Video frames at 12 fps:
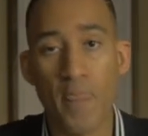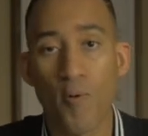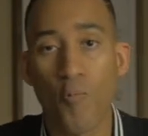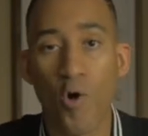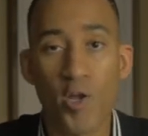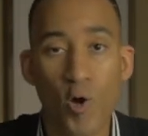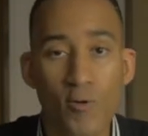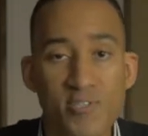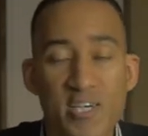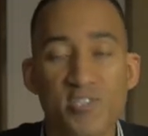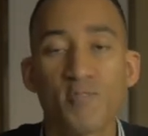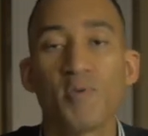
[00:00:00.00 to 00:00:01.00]
one Old
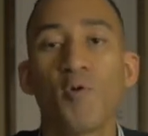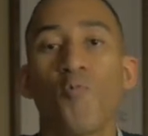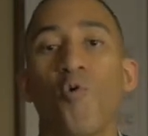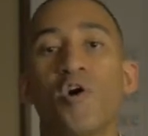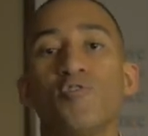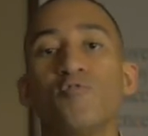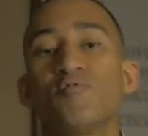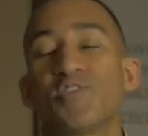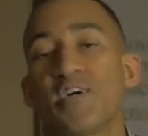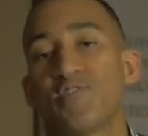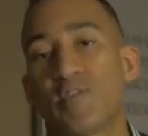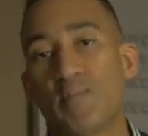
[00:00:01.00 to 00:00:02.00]
Testament, one New
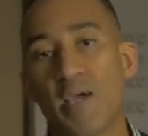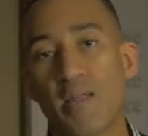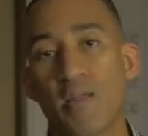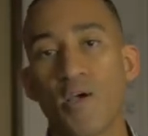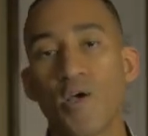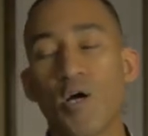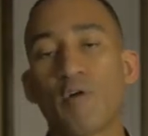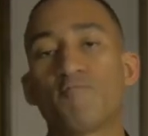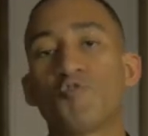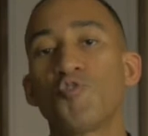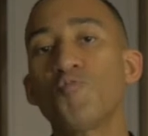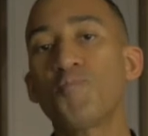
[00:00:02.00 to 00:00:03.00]
Testament, of
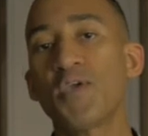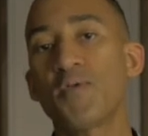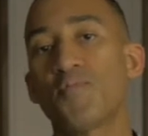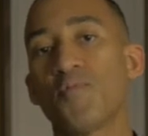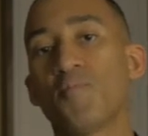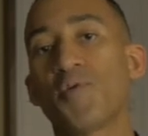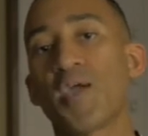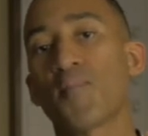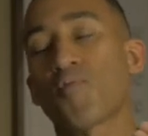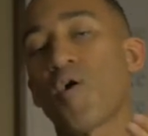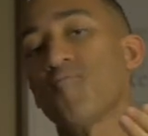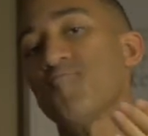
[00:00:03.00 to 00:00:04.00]
two people being
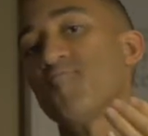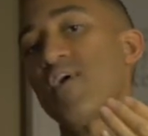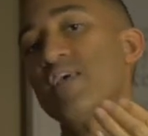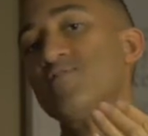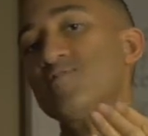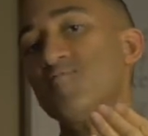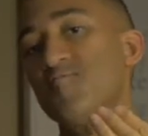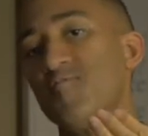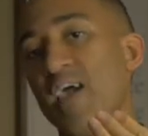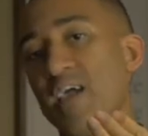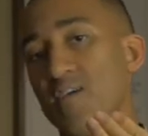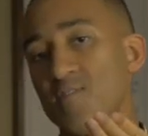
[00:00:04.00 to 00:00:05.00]
brought face to
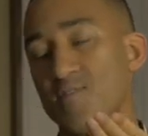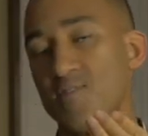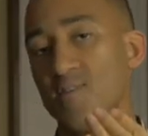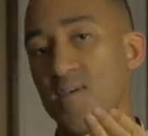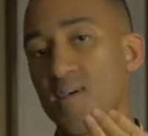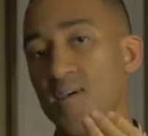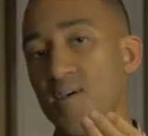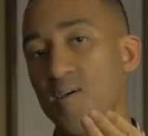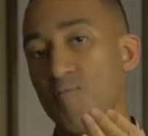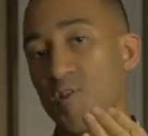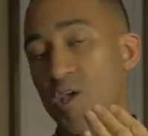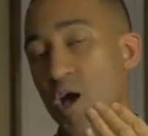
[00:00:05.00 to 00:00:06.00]
face
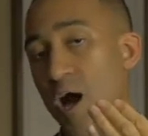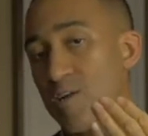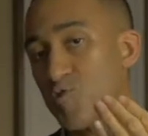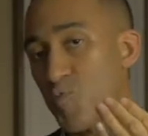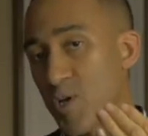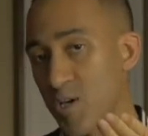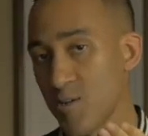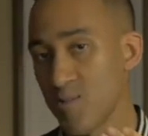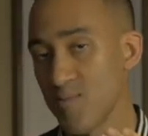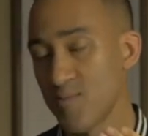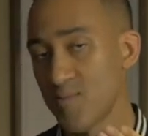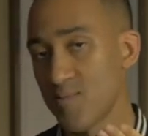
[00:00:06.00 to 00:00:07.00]
with God's will
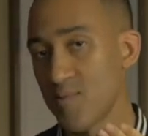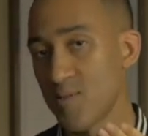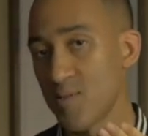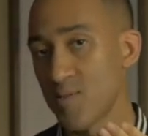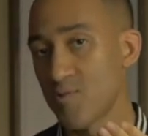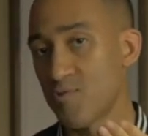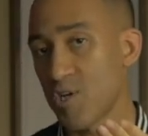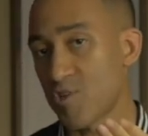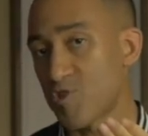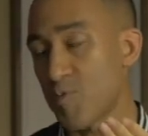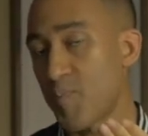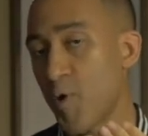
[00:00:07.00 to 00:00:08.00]

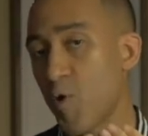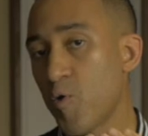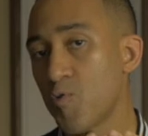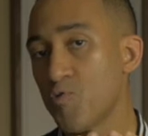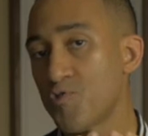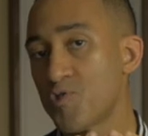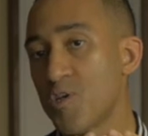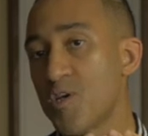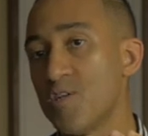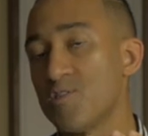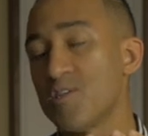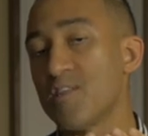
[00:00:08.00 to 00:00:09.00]
juxtaposed
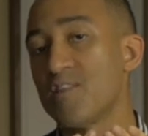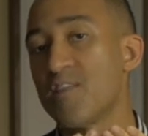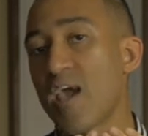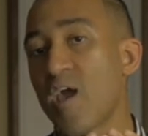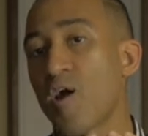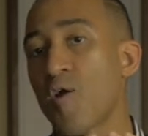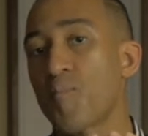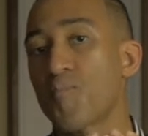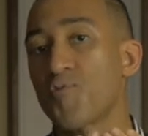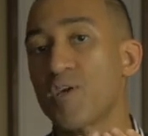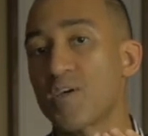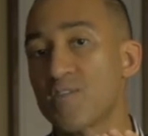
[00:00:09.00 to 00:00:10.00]
to their
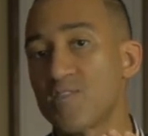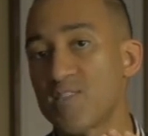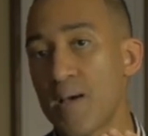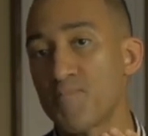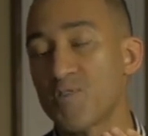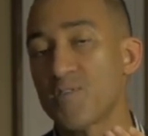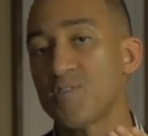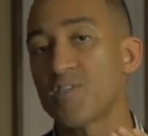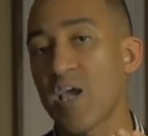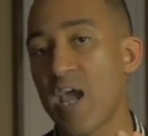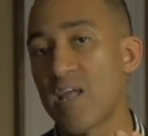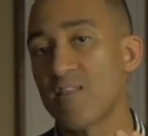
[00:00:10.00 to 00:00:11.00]
preconceptions
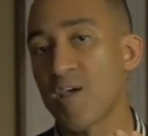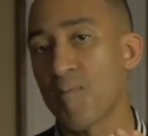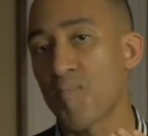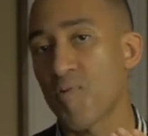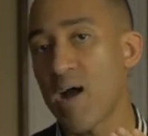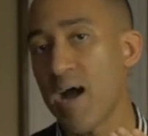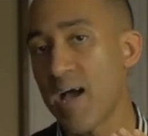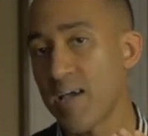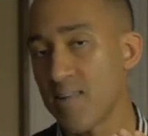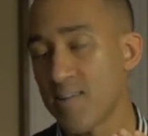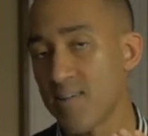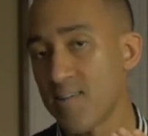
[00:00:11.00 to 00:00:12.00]
and their pride.